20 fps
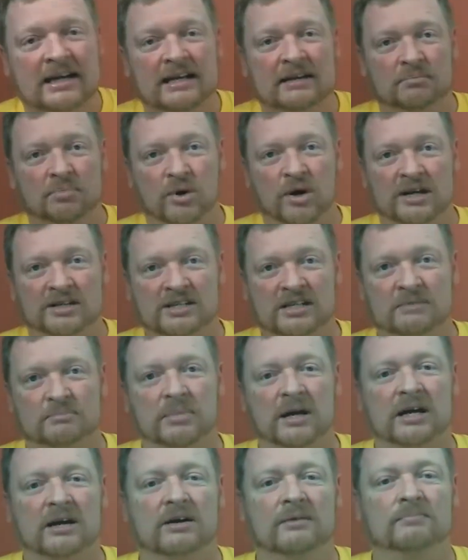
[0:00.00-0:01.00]
and pressing
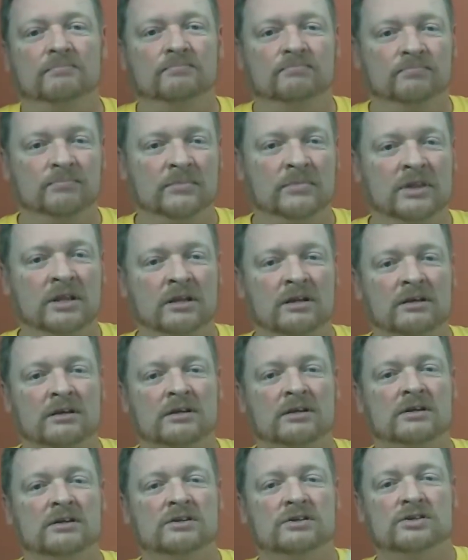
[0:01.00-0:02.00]
better.
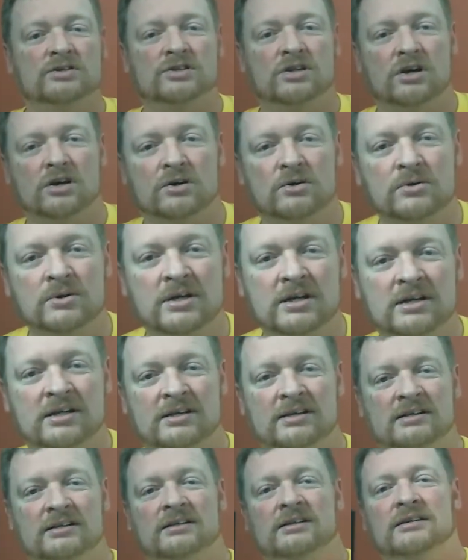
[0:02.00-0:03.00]
So
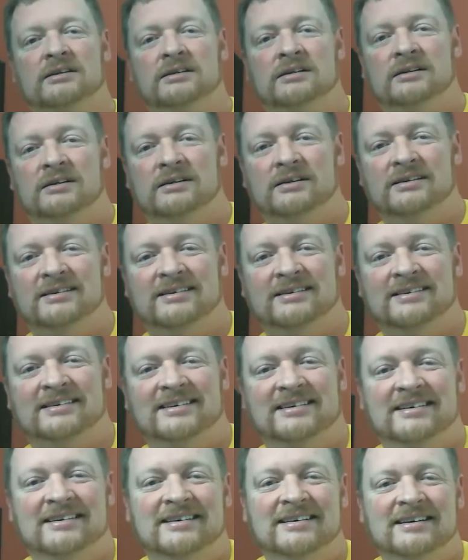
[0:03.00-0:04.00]

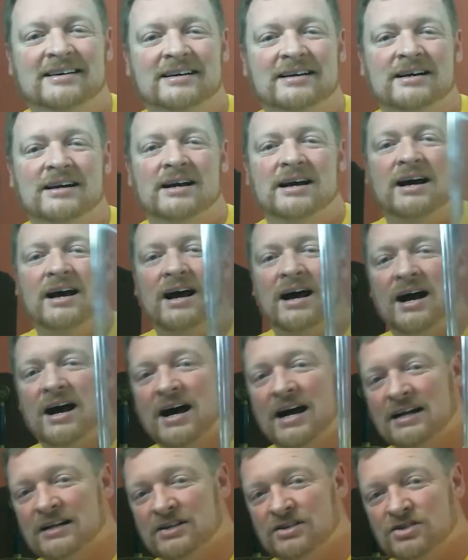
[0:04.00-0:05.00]

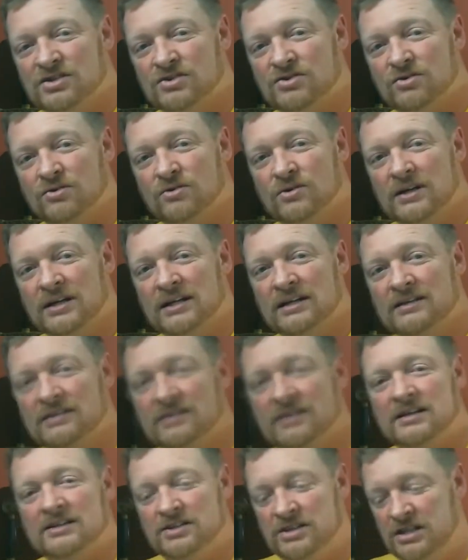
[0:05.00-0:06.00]
I destroyed
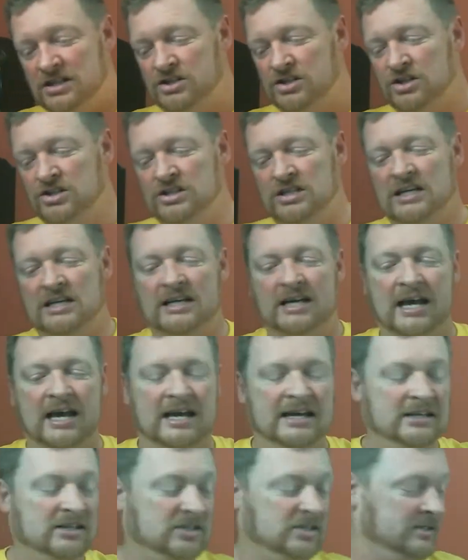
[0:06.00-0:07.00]
a CGC
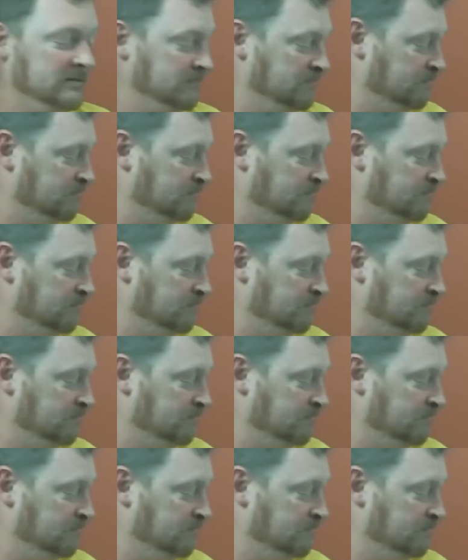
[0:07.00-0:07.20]
case,